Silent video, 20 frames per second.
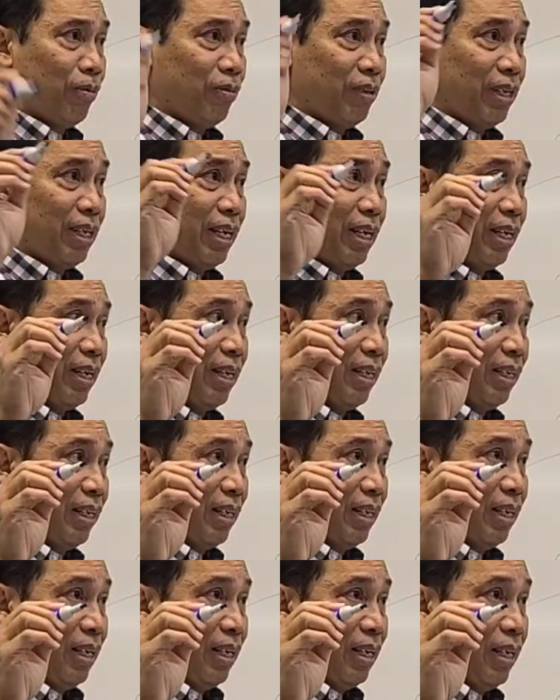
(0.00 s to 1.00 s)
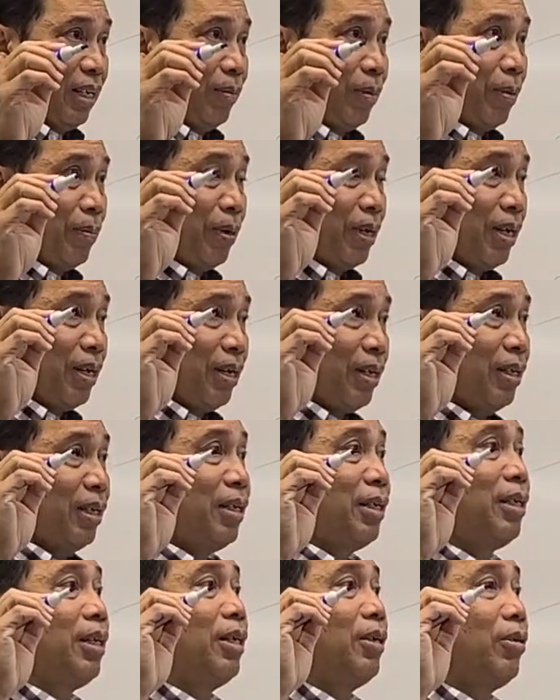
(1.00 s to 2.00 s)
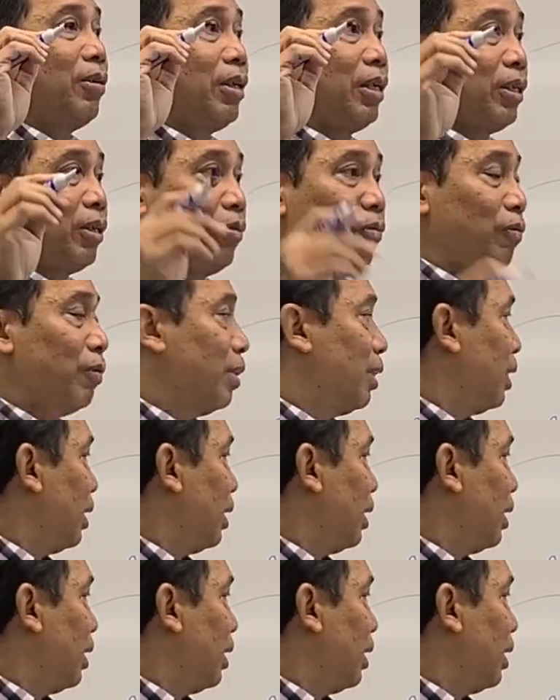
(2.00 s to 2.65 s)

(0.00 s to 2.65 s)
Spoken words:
over there. Remember, in order to,